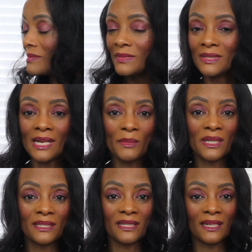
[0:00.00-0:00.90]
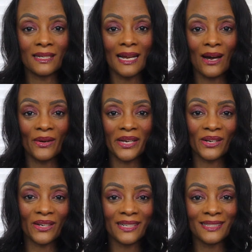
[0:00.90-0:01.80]
It's not much sun out
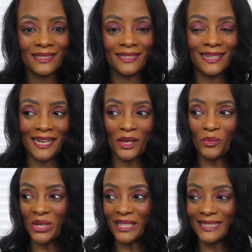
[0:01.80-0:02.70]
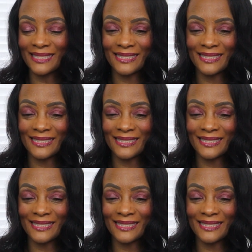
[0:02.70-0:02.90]
here today, but